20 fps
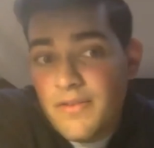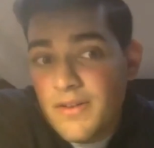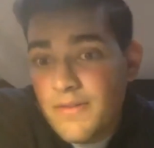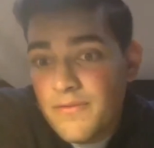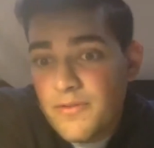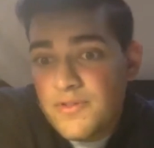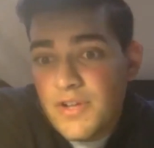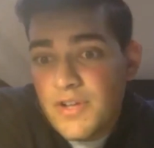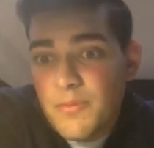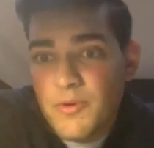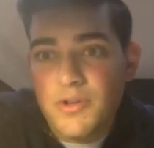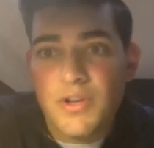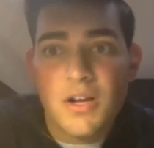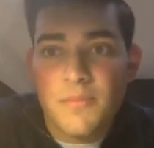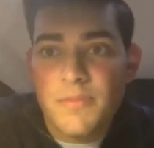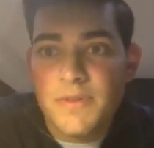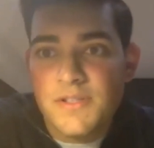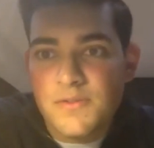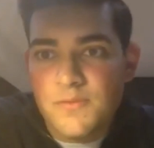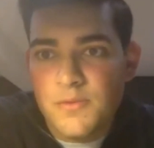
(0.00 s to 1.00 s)
for example, a
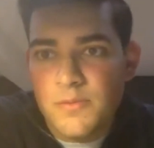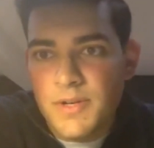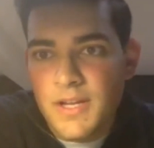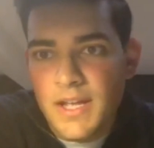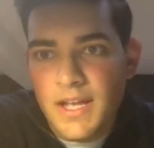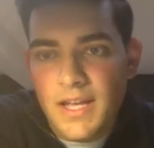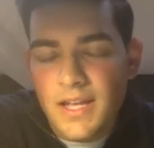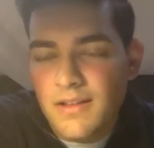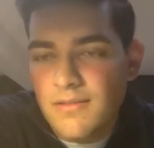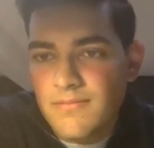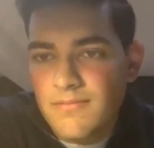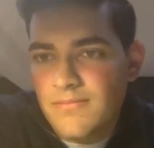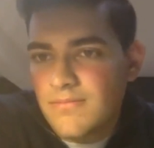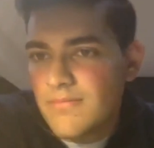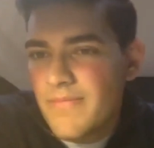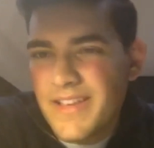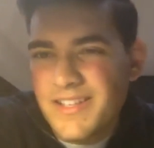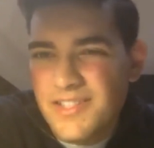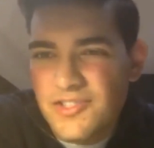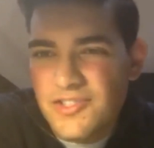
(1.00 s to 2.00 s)
young businesswoman here,
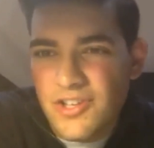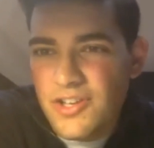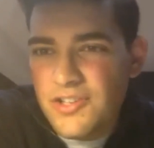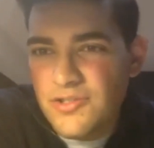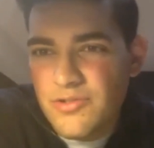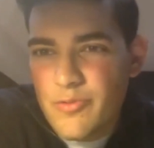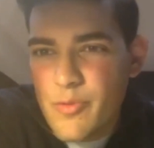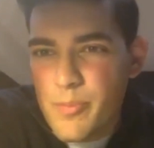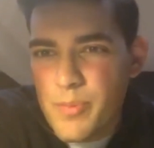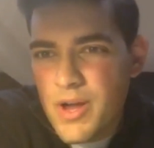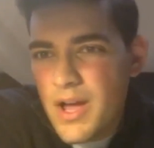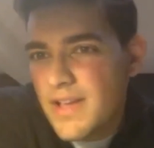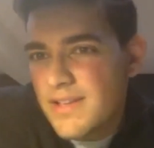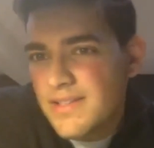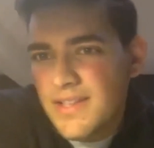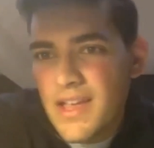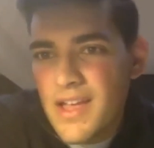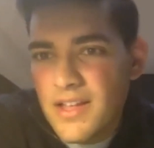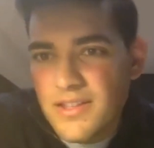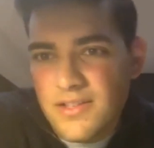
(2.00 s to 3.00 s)
message her. She'll reply.
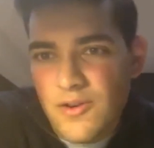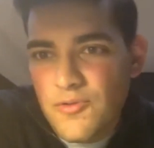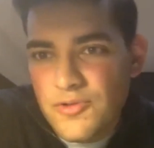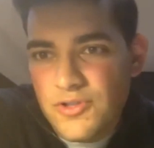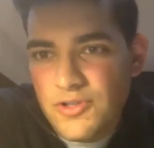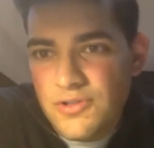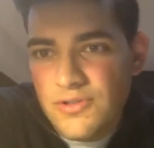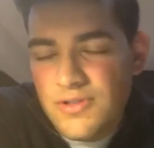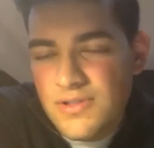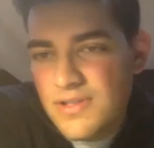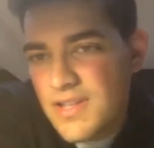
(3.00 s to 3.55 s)
Say I told you.